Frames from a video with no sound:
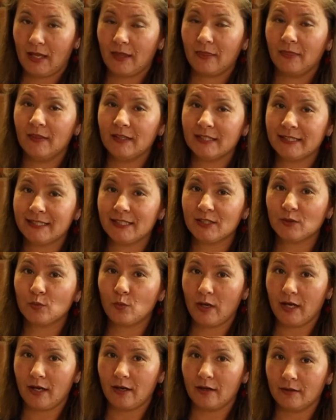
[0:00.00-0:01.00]
this is
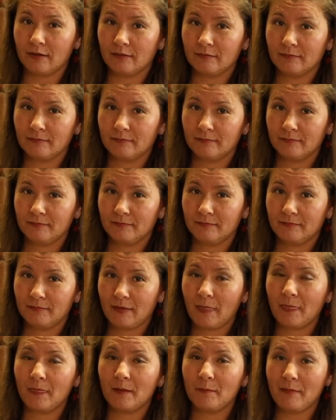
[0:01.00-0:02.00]
where
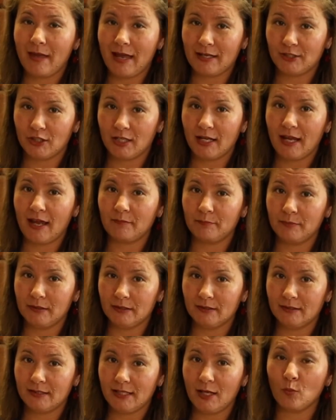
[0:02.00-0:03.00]
the magic
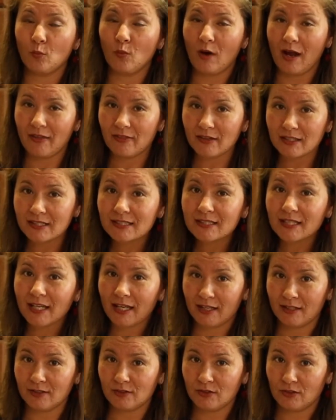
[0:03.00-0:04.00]
happens and why this
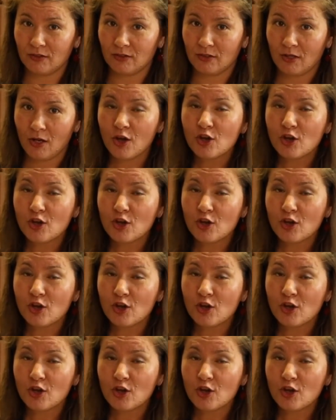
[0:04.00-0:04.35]
tastes